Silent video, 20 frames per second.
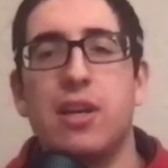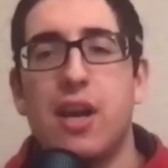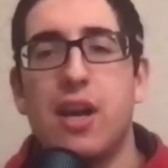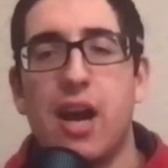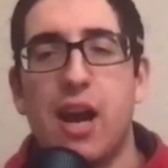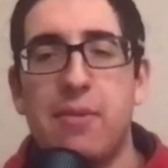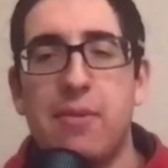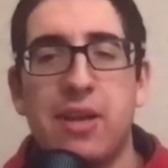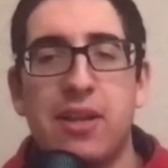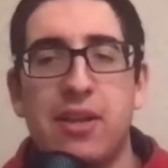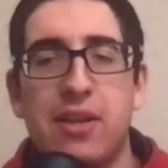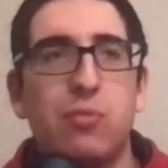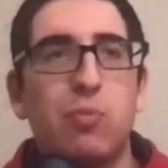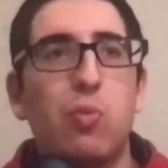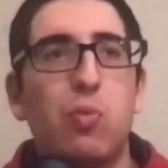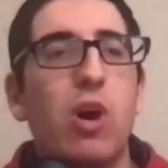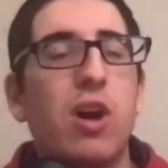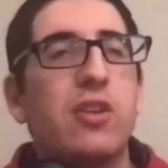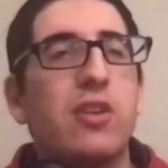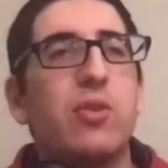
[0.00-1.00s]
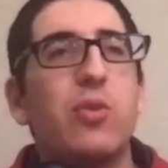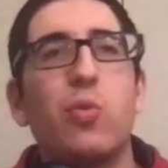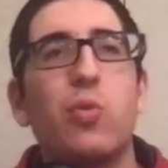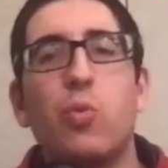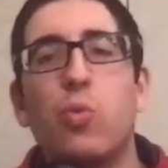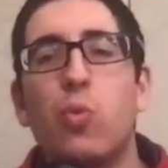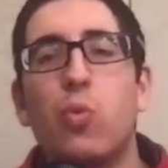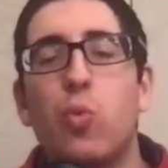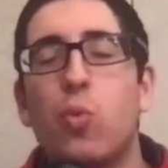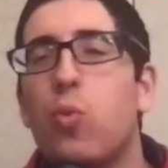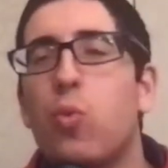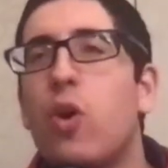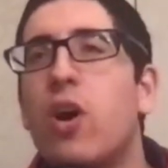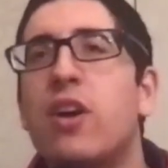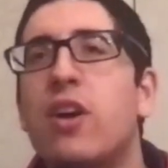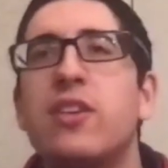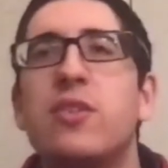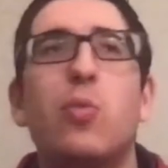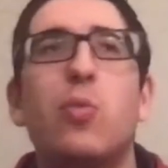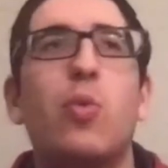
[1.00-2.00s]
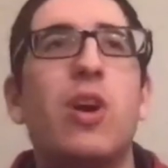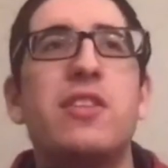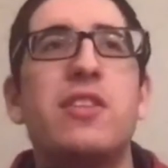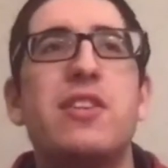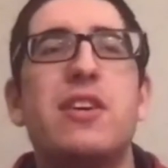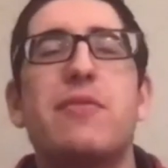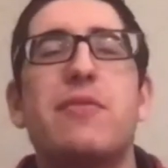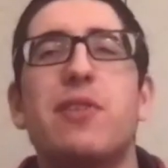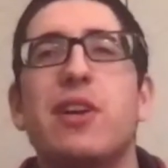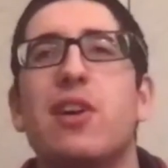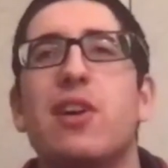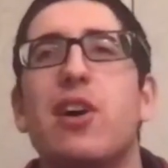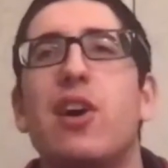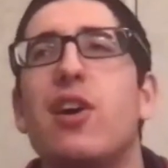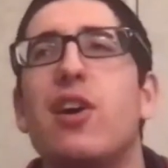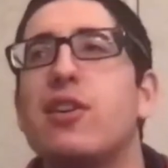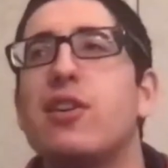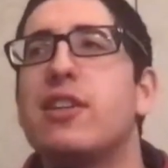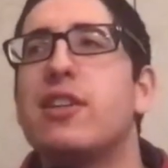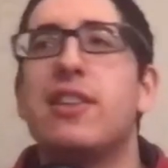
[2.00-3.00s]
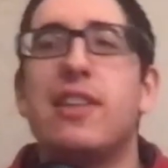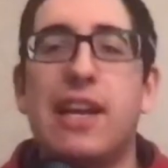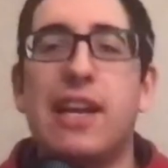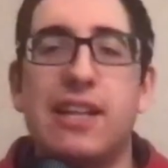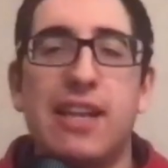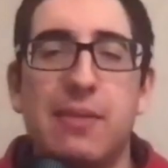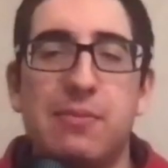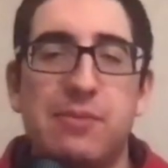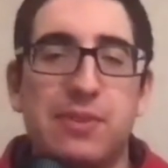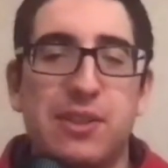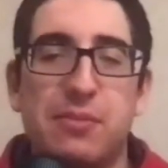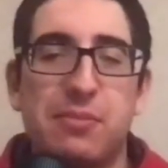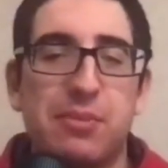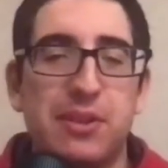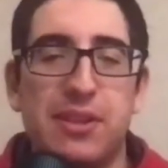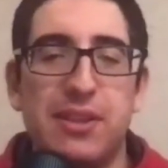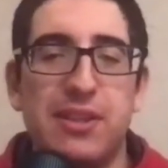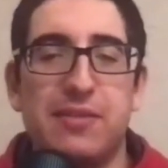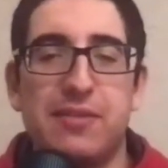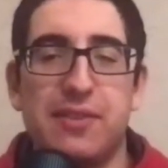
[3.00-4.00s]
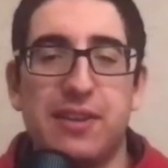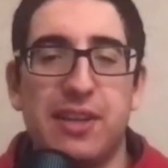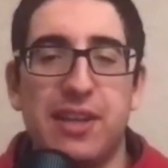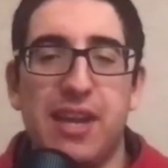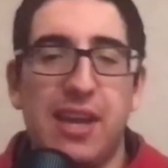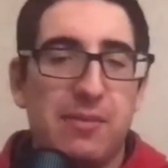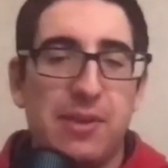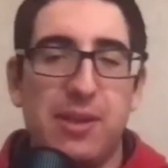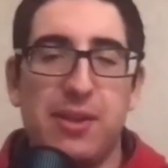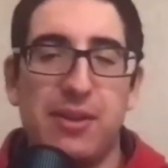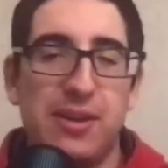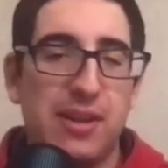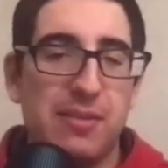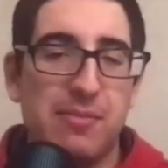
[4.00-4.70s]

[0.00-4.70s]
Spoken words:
I mean, one different call and that game is a completely different game. You know what I mean?